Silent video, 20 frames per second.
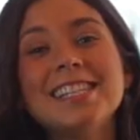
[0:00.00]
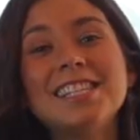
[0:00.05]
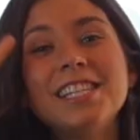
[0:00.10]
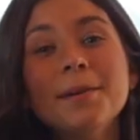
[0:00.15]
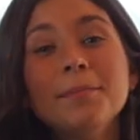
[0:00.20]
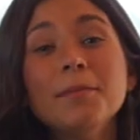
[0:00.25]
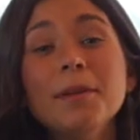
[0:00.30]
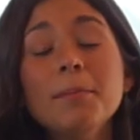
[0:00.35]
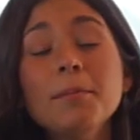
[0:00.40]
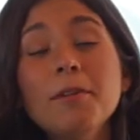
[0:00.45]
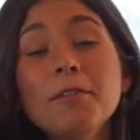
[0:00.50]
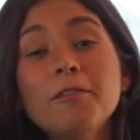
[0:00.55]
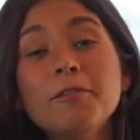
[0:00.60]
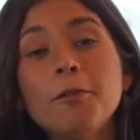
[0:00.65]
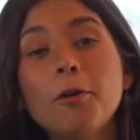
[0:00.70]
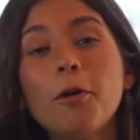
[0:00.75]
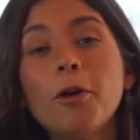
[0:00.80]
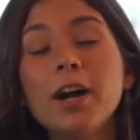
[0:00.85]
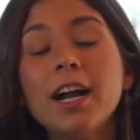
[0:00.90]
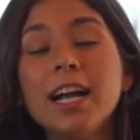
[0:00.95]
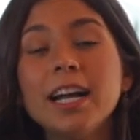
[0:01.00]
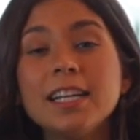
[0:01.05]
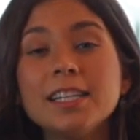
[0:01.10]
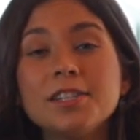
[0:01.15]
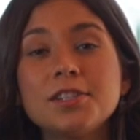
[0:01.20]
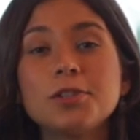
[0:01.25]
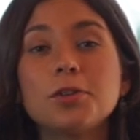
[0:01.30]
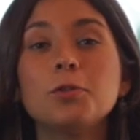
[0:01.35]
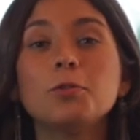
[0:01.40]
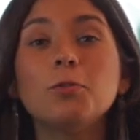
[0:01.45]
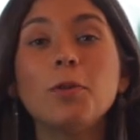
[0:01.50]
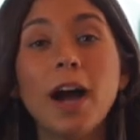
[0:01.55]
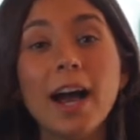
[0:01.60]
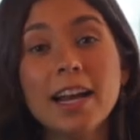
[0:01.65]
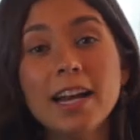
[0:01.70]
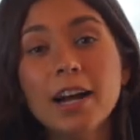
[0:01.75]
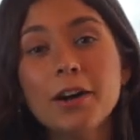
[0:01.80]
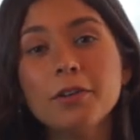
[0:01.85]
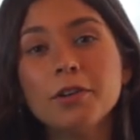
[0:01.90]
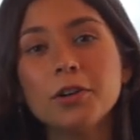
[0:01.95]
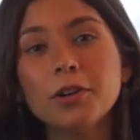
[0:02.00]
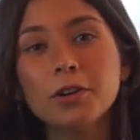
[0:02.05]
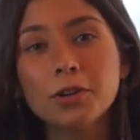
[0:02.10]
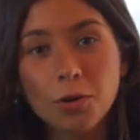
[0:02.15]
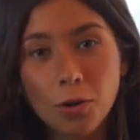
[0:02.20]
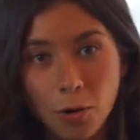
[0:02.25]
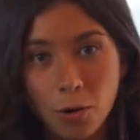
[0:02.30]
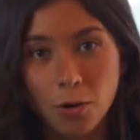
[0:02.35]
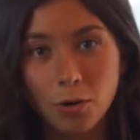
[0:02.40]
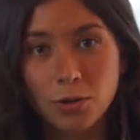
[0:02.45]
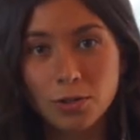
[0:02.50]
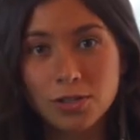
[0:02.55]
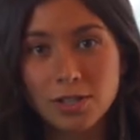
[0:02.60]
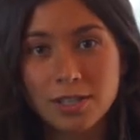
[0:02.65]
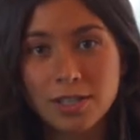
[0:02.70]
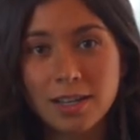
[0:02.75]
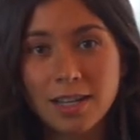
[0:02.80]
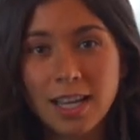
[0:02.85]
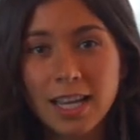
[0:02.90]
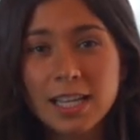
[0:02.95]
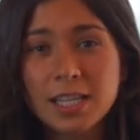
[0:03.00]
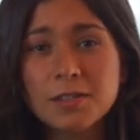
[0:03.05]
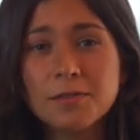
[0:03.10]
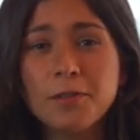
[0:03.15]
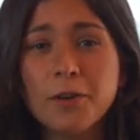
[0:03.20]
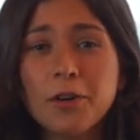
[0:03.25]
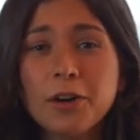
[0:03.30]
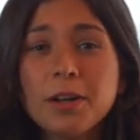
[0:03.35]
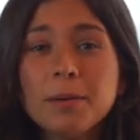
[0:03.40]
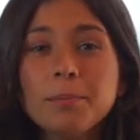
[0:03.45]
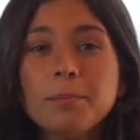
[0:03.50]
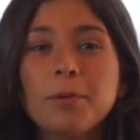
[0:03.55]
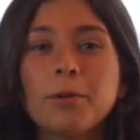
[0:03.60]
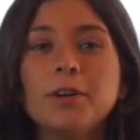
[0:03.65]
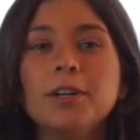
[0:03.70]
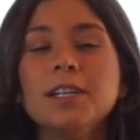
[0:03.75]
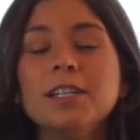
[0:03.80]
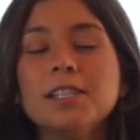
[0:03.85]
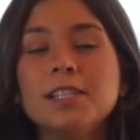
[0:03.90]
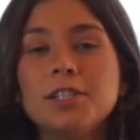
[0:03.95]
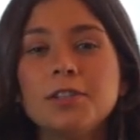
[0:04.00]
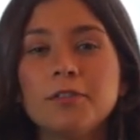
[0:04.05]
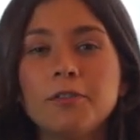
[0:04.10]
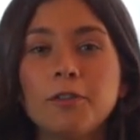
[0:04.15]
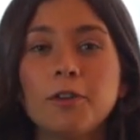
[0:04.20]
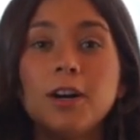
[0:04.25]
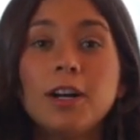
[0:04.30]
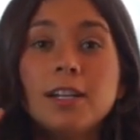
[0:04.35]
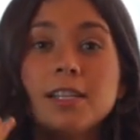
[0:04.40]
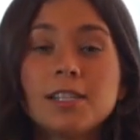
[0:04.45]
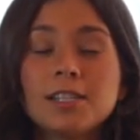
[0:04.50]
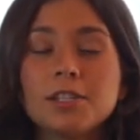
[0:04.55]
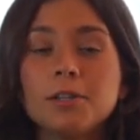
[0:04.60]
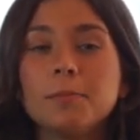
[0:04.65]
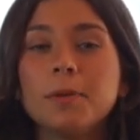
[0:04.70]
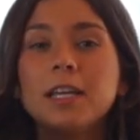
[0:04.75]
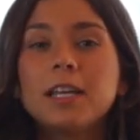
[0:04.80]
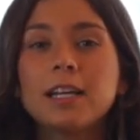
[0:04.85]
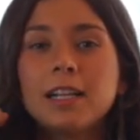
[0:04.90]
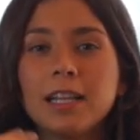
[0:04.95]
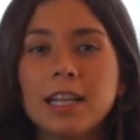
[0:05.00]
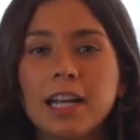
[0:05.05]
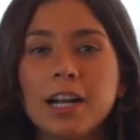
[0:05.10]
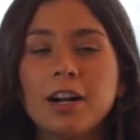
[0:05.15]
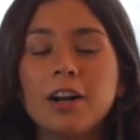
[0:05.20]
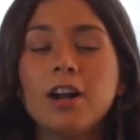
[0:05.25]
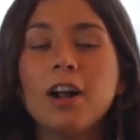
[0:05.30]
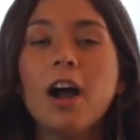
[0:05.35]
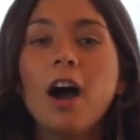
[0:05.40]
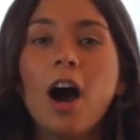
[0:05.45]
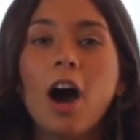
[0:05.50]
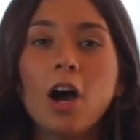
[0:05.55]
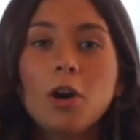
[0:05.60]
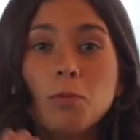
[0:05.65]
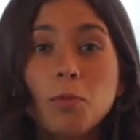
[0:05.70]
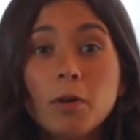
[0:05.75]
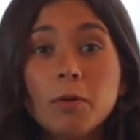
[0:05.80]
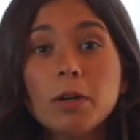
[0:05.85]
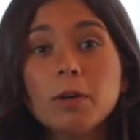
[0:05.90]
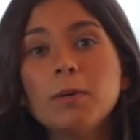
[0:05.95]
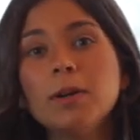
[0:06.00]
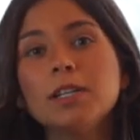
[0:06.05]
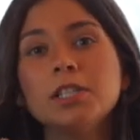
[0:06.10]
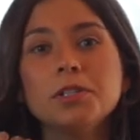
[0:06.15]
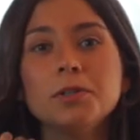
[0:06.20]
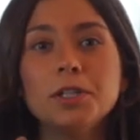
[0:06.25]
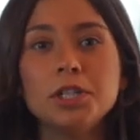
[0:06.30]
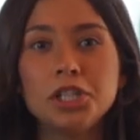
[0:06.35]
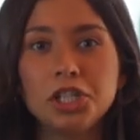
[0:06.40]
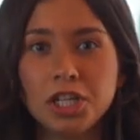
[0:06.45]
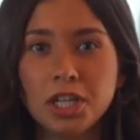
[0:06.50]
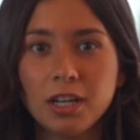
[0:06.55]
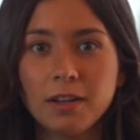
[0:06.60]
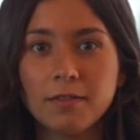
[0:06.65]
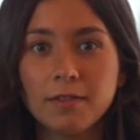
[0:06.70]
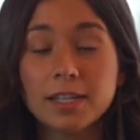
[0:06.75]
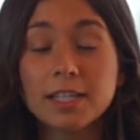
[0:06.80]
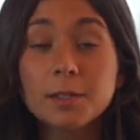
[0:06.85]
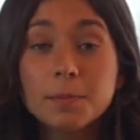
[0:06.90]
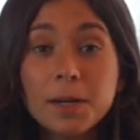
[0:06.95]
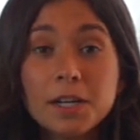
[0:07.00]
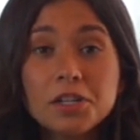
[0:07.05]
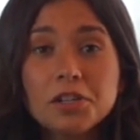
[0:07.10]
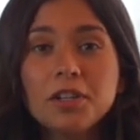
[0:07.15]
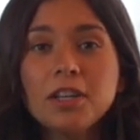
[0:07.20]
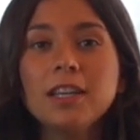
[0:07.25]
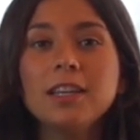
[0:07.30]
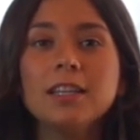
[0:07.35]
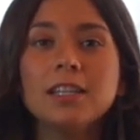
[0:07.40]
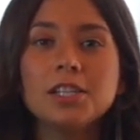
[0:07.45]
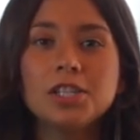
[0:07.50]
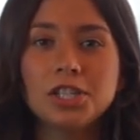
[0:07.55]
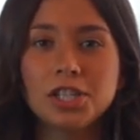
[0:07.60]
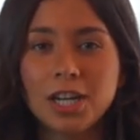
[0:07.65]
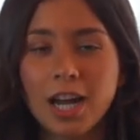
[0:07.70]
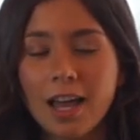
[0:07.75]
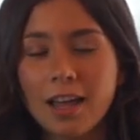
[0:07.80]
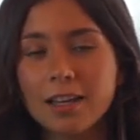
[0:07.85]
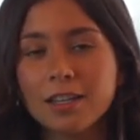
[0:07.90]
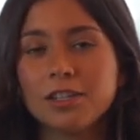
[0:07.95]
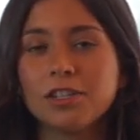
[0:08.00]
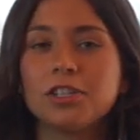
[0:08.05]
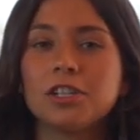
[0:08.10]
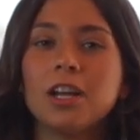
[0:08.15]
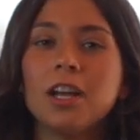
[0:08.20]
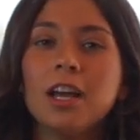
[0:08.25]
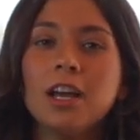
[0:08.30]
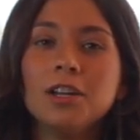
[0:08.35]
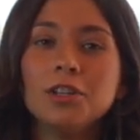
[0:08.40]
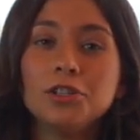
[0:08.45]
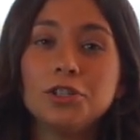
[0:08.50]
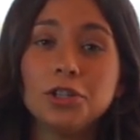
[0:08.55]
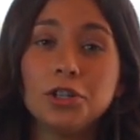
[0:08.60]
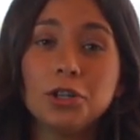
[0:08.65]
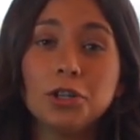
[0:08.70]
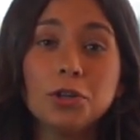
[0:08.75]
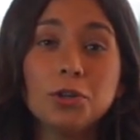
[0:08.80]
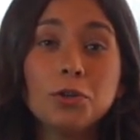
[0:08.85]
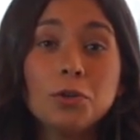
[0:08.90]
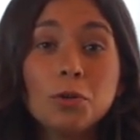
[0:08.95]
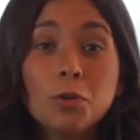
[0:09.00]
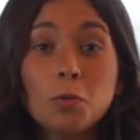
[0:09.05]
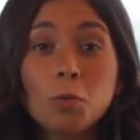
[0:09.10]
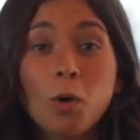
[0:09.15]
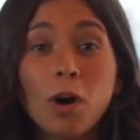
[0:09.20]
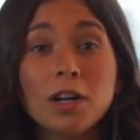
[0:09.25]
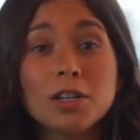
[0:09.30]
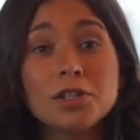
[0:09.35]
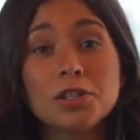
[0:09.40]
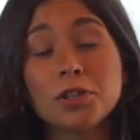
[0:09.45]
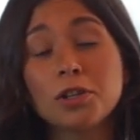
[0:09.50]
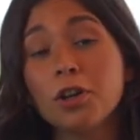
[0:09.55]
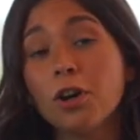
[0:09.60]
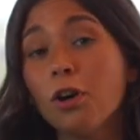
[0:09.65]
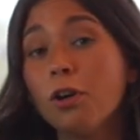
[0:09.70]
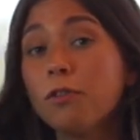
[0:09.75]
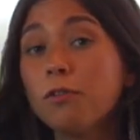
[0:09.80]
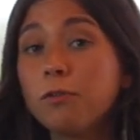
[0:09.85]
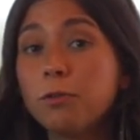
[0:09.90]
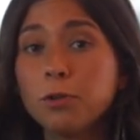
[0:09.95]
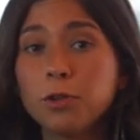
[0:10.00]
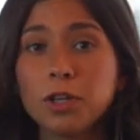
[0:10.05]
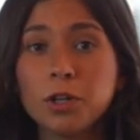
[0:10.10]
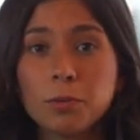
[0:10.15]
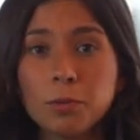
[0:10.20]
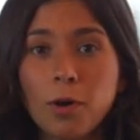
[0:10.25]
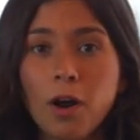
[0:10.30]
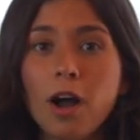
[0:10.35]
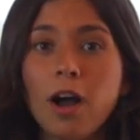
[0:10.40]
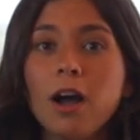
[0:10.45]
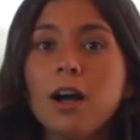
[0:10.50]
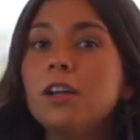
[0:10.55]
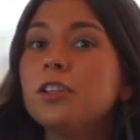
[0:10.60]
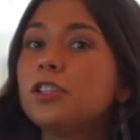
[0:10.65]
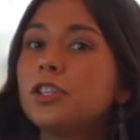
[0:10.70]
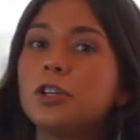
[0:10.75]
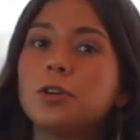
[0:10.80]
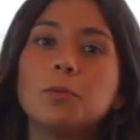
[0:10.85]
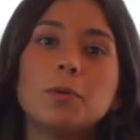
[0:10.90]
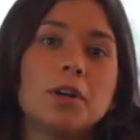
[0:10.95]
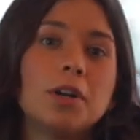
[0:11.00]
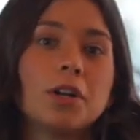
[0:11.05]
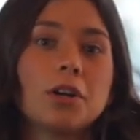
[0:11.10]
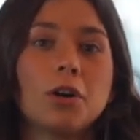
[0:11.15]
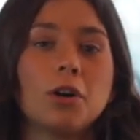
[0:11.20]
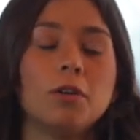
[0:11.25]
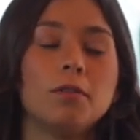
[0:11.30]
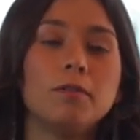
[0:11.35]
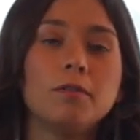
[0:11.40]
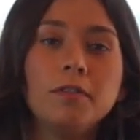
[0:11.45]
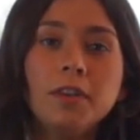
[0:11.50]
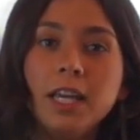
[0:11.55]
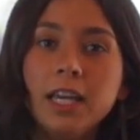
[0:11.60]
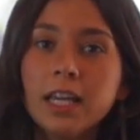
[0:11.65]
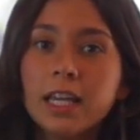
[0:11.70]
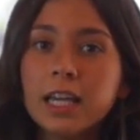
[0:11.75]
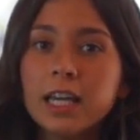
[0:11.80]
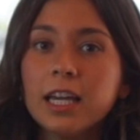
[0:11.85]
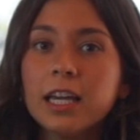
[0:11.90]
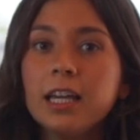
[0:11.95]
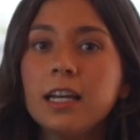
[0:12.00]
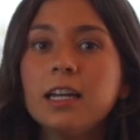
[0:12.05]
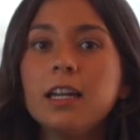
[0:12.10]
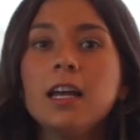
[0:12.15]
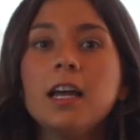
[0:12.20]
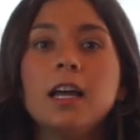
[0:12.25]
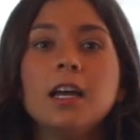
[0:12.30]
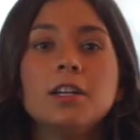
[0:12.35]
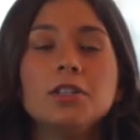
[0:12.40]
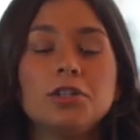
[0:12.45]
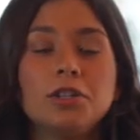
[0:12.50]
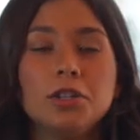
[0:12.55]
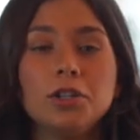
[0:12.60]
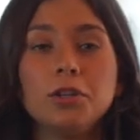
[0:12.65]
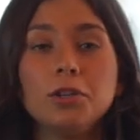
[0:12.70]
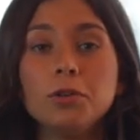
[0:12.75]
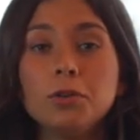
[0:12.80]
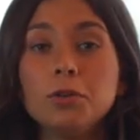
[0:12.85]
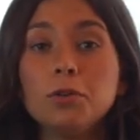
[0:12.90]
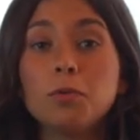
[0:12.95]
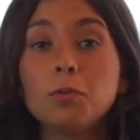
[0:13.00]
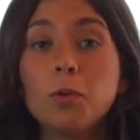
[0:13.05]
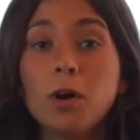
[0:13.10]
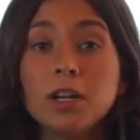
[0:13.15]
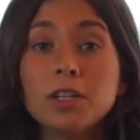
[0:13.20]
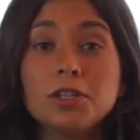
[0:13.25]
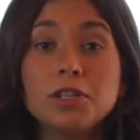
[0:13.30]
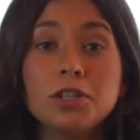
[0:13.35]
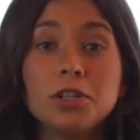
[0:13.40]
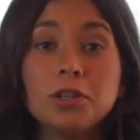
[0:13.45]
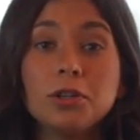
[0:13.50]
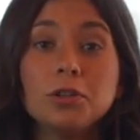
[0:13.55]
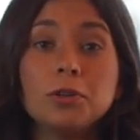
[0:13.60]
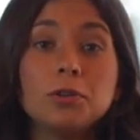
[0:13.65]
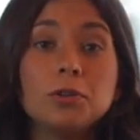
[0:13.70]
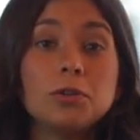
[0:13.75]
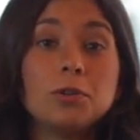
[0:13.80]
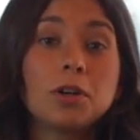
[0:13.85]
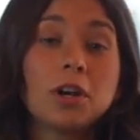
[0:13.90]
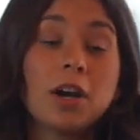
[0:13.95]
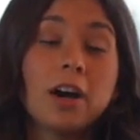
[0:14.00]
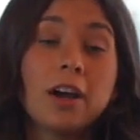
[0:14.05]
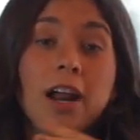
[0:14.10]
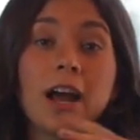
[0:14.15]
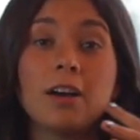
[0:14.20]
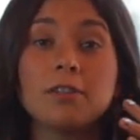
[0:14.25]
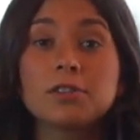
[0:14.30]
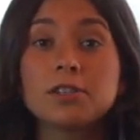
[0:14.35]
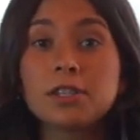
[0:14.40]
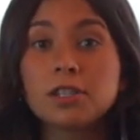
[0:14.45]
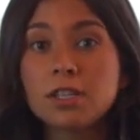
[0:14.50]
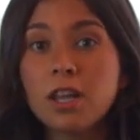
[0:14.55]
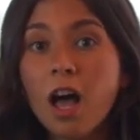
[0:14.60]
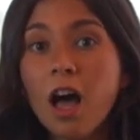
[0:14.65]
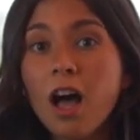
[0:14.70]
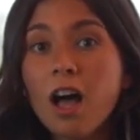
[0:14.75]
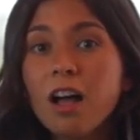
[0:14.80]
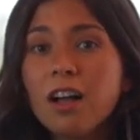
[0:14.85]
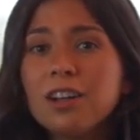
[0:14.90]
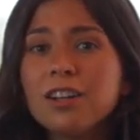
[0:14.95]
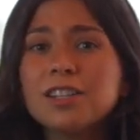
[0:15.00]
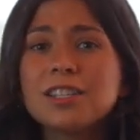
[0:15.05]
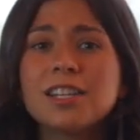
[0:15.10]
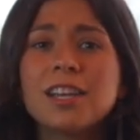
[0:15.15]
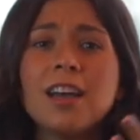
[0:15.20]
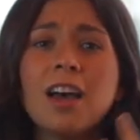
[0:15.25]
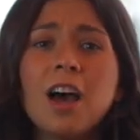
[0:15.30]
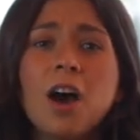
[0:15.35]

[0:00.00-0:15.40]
Tip number 4 is to write out your goals. It's very important for us to be clear on what we want to achieve, especially in this challenge. Do you want to go fully raw? Do you want to go vegan? Do you want to cut out salt?